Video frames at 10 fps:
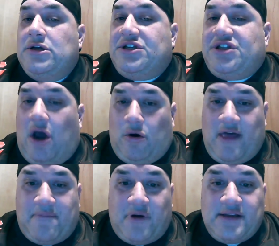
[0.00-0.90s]
So,
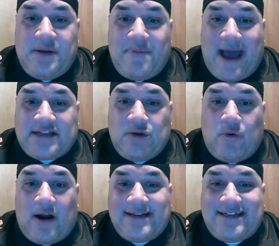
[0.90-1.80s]
that brings me back to
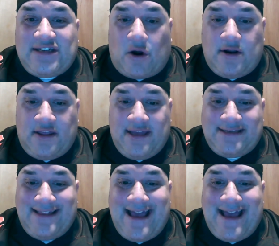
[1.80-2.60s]
where I started this,